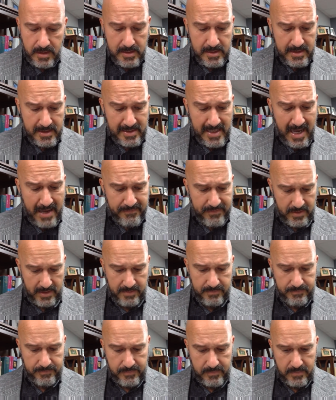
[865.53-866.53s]

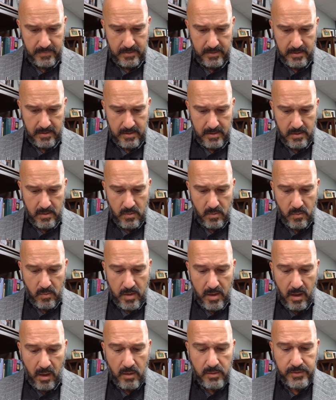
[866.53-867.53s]
7,
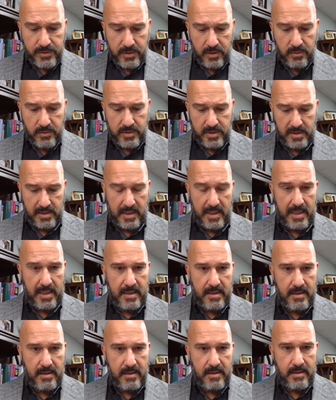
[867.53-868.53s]
we also
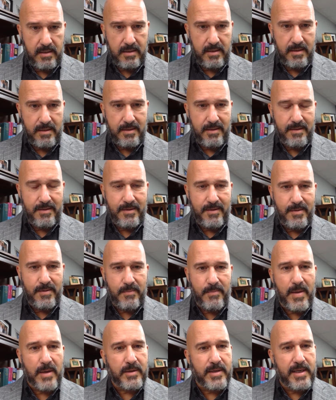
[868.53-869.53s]
see
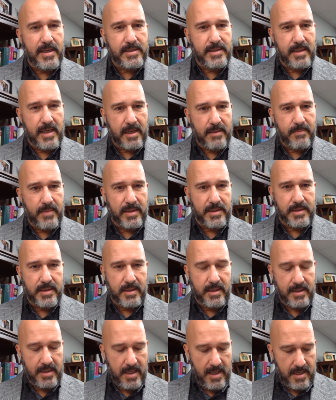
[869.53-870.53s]
Melchizedek
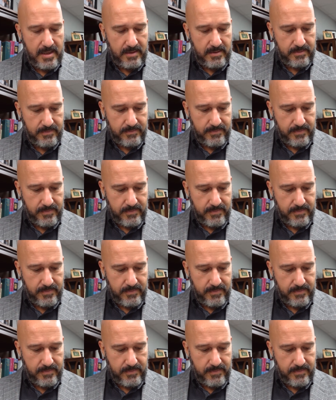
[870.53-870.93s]
mentioned again.